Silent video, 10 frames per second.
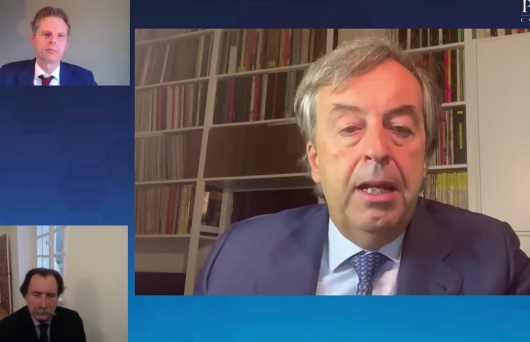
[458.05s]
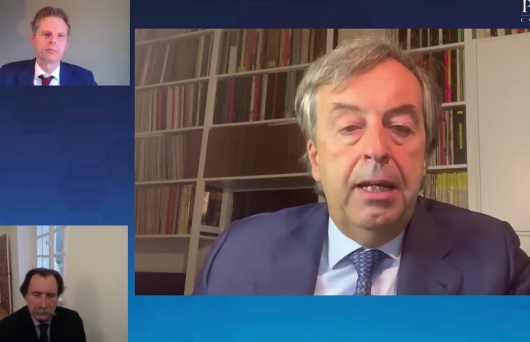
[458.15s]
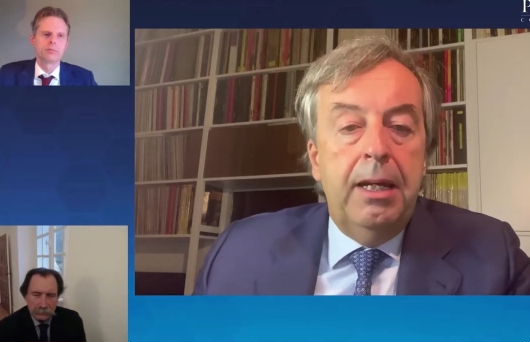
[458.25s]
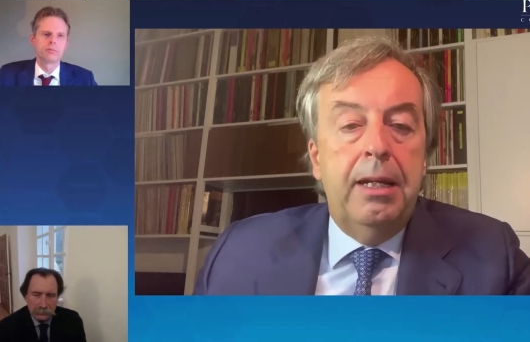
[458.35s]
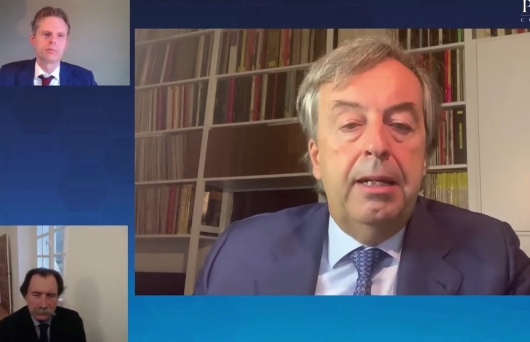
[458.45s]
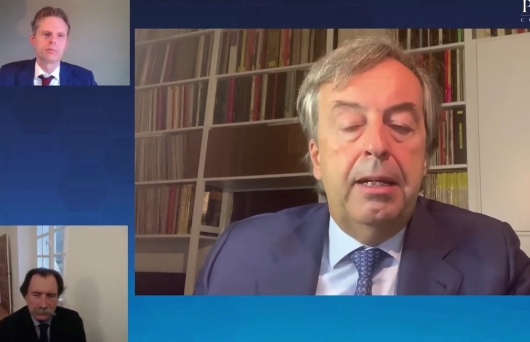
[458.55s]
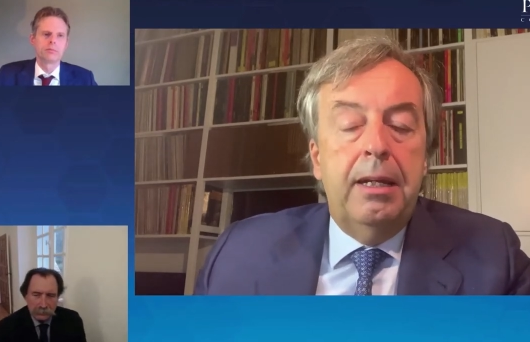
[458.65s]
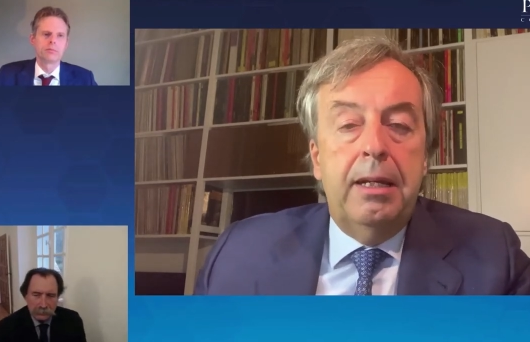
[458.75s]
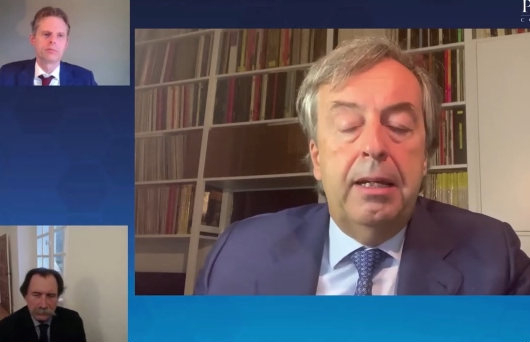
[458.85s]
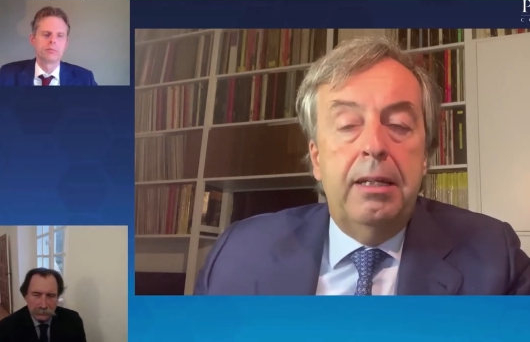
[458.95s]
Speaker 1: And
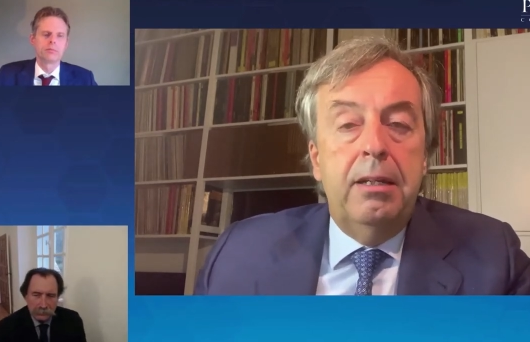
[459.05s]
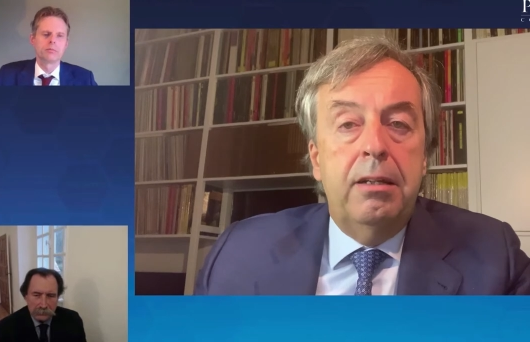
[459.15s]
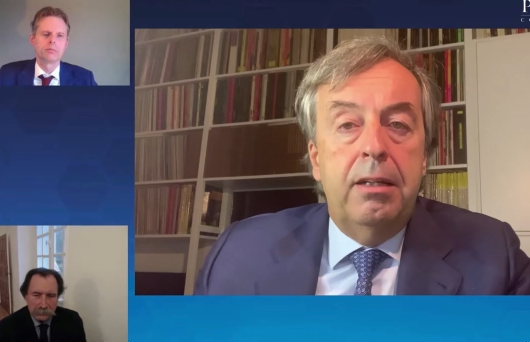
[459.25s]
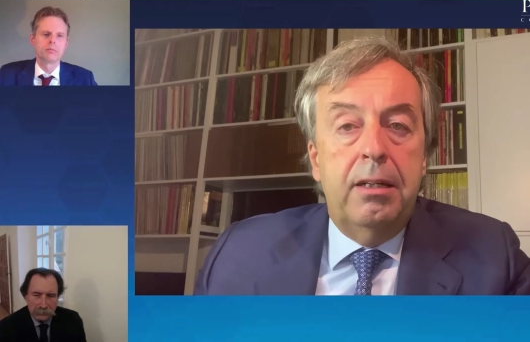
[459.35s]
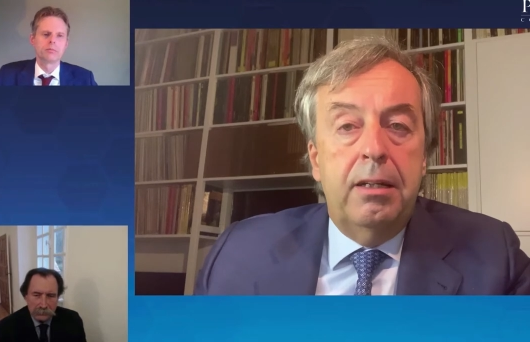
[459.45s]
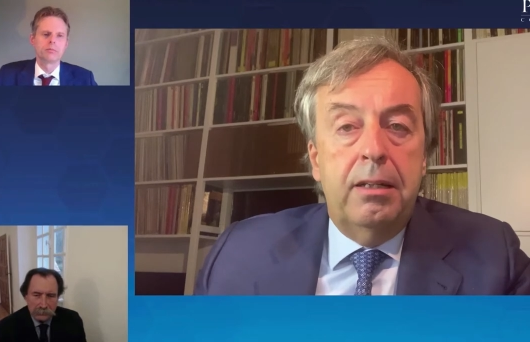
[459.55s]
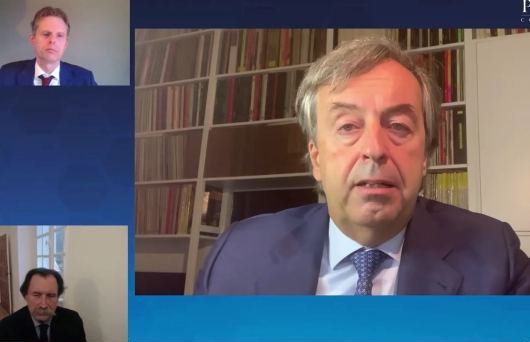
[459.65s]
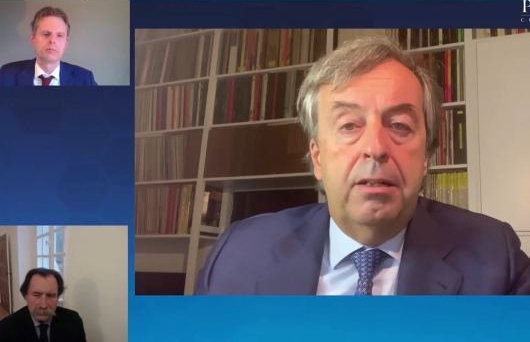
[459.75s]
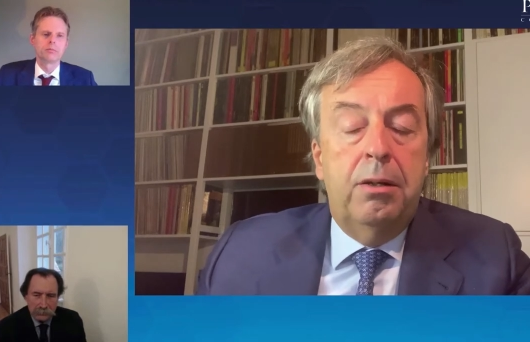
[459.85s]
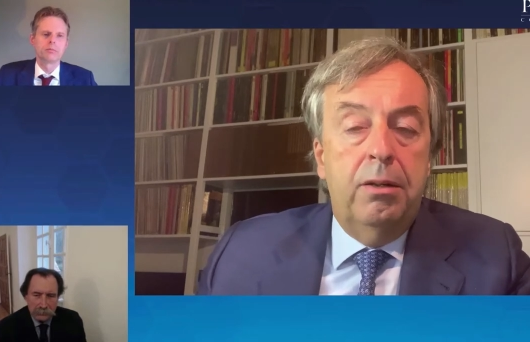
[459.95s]
in
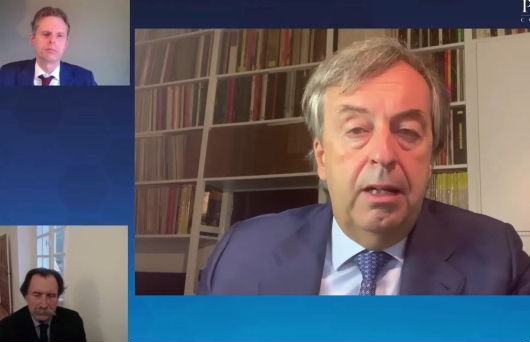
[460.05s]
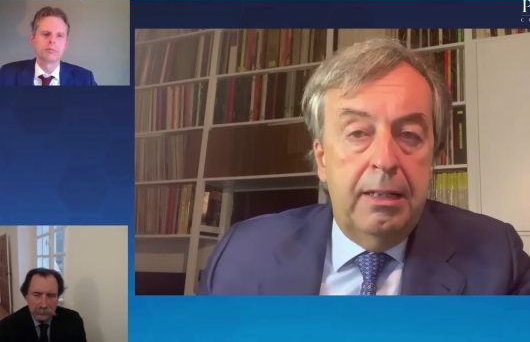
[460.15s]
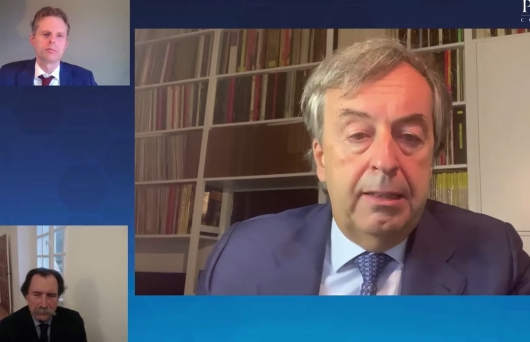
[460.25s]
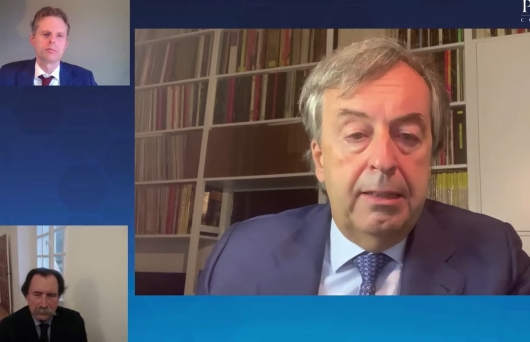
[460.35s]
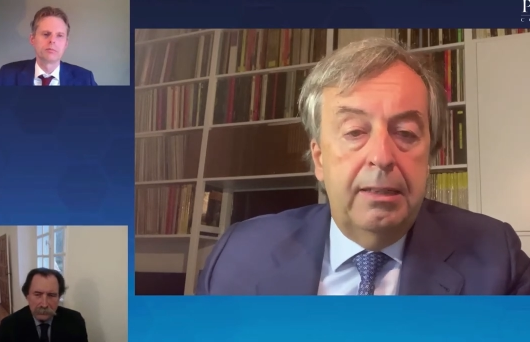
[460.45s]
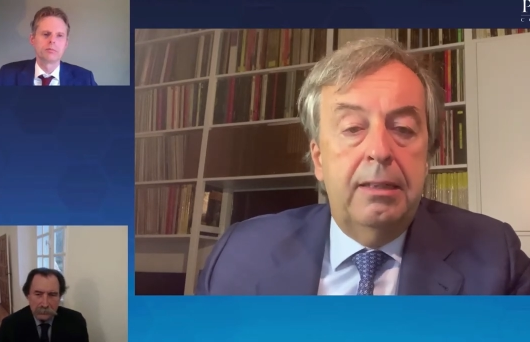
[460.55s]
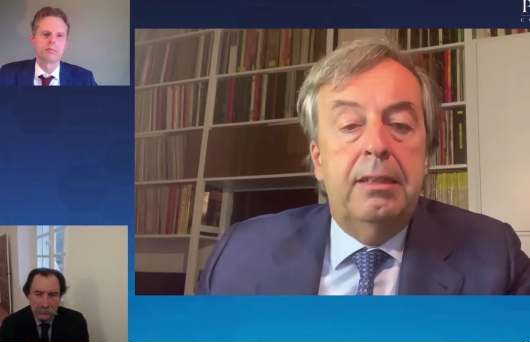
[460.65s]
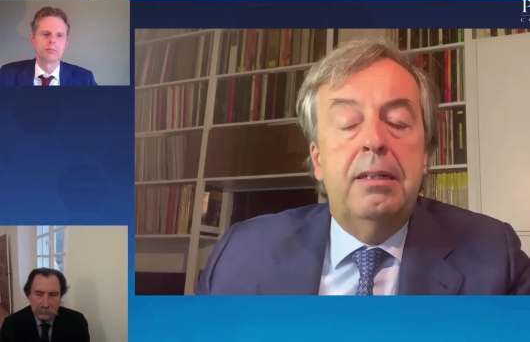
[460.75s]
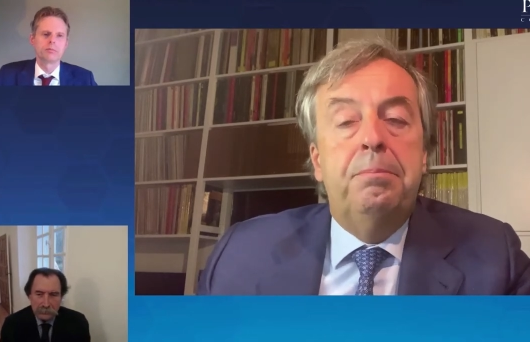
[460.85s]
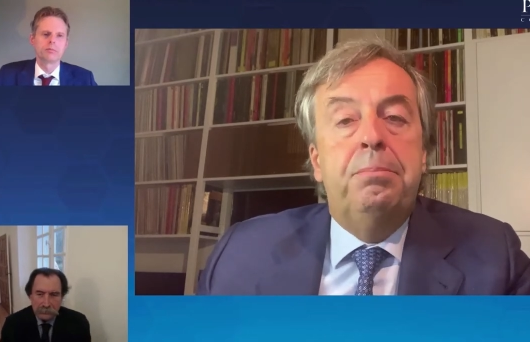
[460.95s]
Holland,
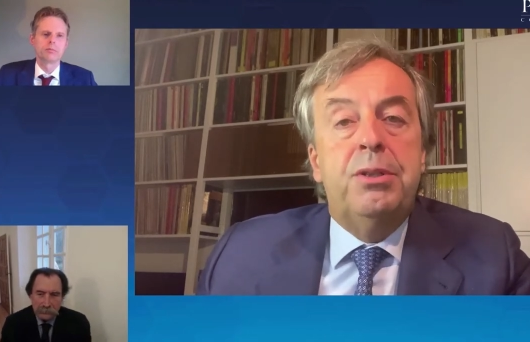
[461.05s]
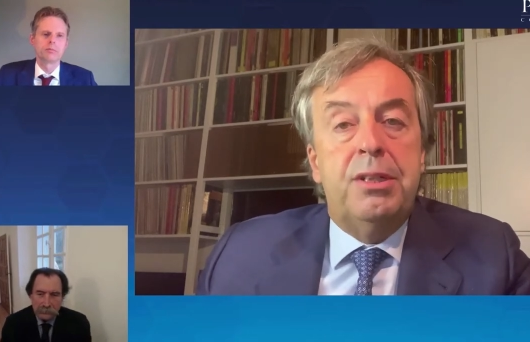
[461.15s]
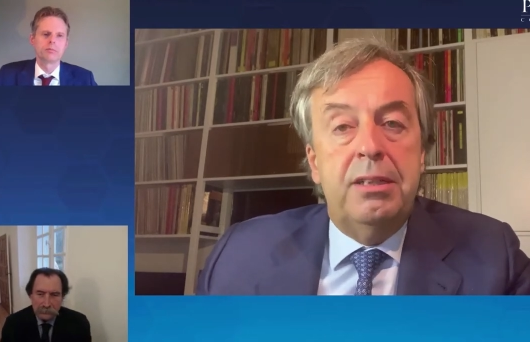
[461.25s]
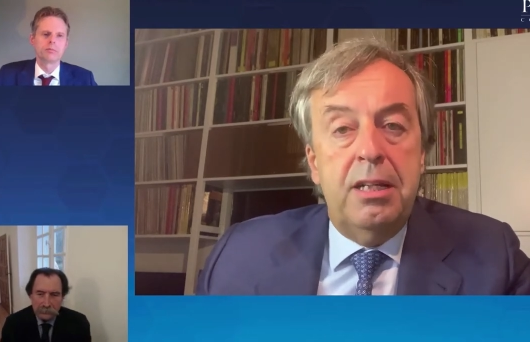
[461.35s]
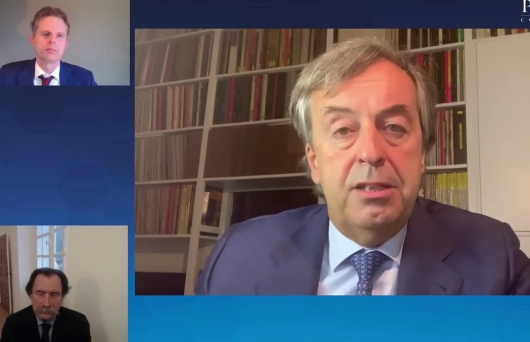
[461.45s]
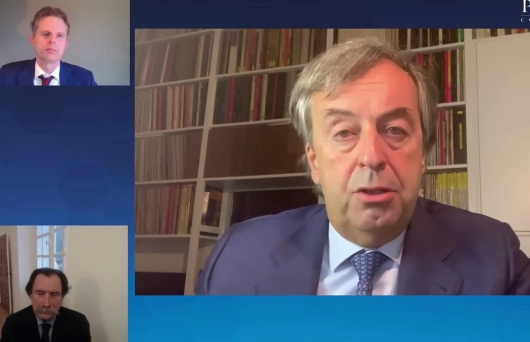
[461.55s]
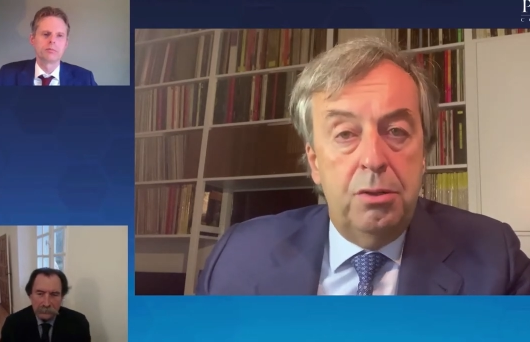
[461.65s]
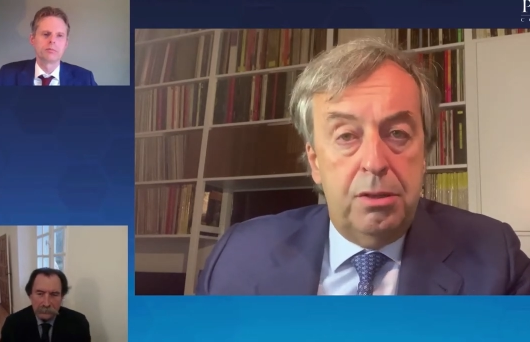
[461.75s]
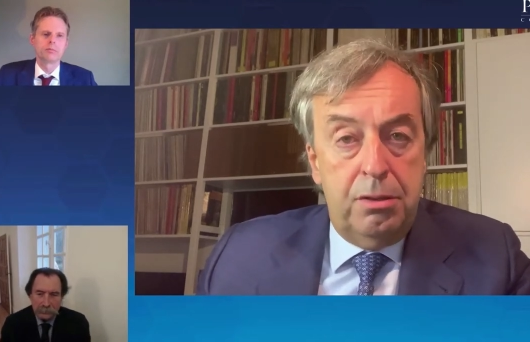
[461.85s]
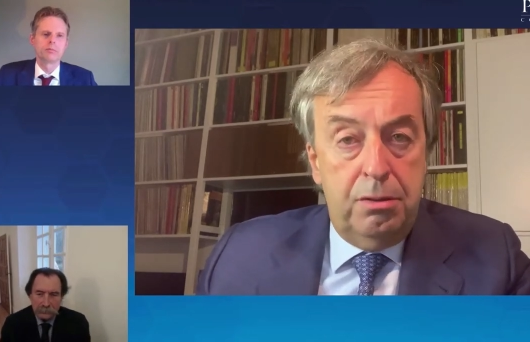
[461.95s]
the percentage goes